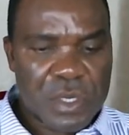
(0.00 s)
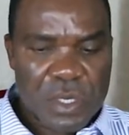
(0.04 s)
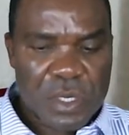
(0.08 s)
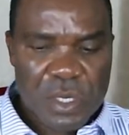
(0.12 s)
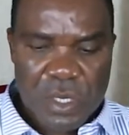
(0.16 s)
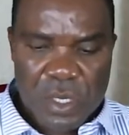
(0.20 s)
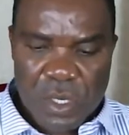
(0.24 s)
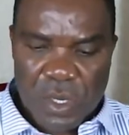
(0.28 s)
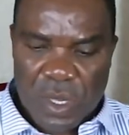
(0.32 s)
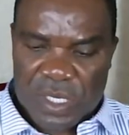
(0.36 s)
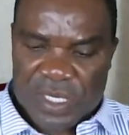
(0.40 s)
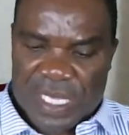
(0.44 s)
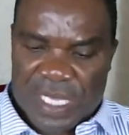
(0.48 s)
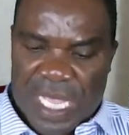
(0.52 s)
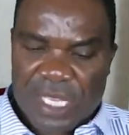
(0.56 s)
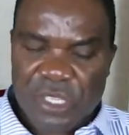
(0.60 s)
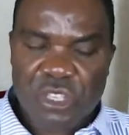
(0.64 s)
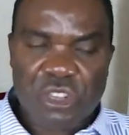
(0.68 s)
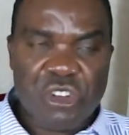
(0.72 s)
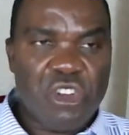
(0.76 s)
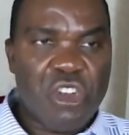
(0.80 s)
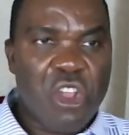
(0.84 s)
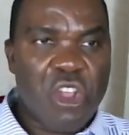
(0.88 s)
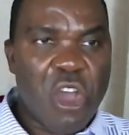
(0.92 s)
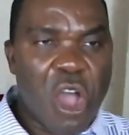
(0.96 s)
Because as
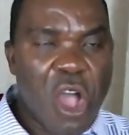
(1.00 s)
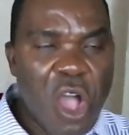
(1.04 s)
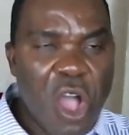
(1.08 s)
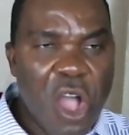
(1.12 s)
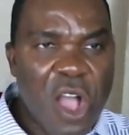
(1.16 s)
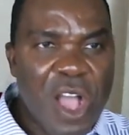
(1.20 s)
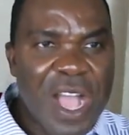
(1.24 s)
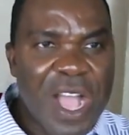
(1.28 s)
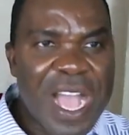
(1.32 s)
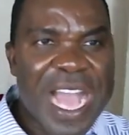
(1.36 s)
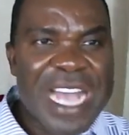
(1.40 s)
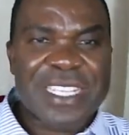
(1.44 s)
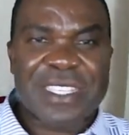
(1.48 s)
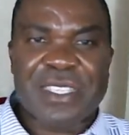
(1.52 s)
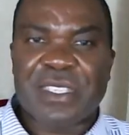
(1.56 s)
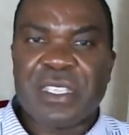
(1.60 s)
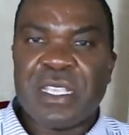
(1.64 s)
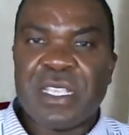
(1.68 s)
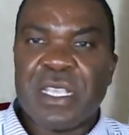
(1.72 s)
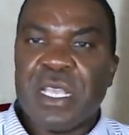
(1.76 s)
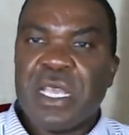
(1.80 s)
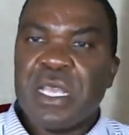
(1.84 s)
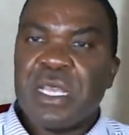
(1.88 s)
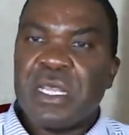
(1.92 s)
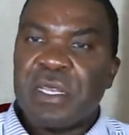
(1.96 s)
long as
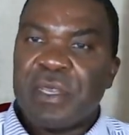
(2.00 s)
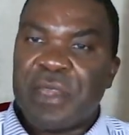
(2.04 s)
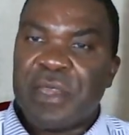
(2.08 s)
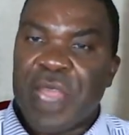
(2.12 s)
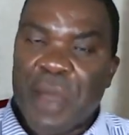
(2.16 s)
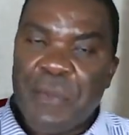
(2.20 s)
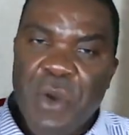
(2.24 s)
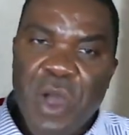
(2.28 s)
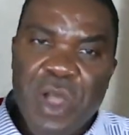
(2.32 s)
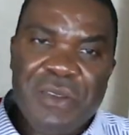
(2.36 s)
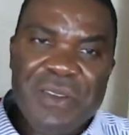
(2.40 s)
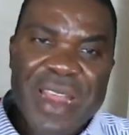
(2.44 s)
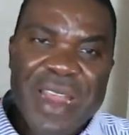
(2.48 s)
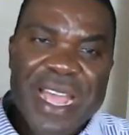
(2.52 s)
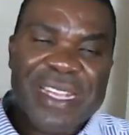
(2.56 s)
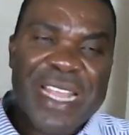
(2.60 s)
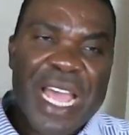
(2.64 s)
Democrat